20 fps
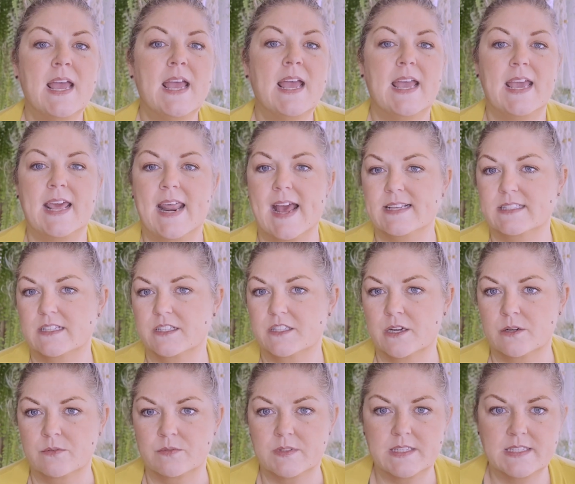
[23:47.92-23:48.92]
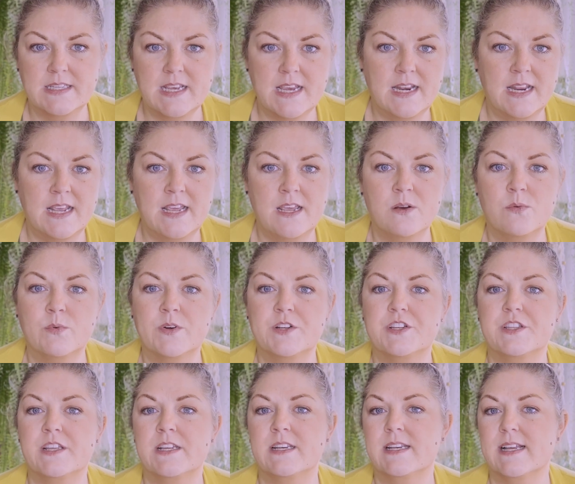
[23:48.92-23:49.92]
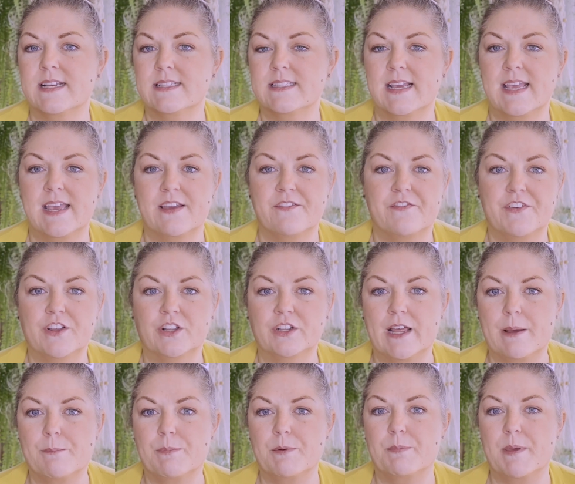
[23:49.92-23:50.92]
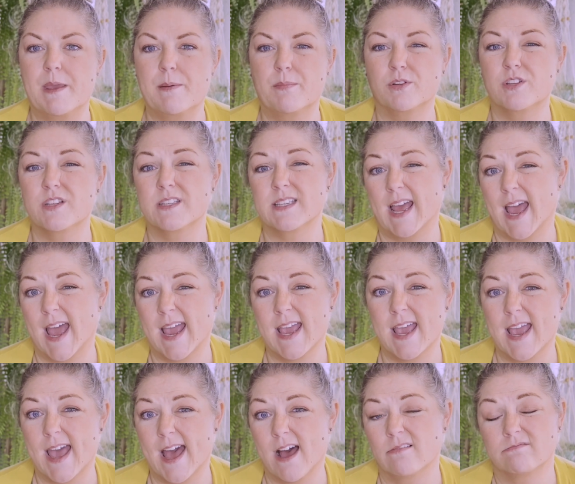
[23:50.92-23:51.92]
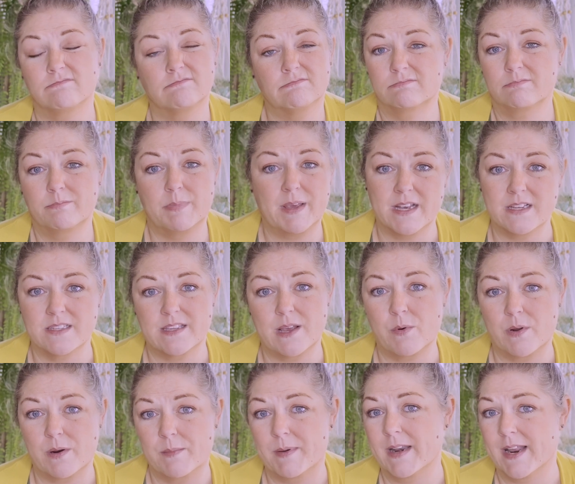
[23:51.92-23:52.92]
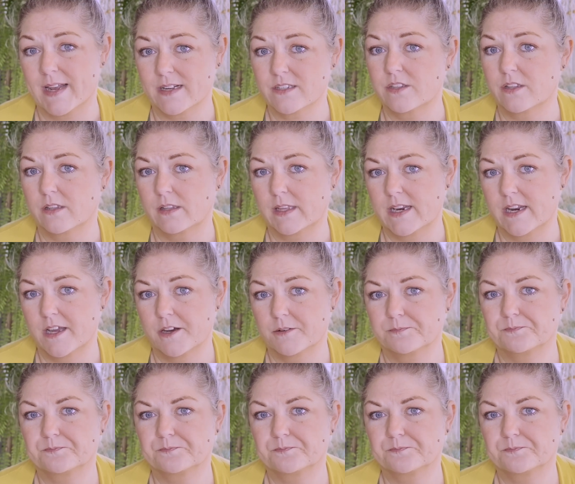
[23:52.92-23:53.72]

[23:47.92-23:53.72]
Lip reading: It has its own seating, which then doesn't get filled up with people just hanging out because they want to be next to the Lido.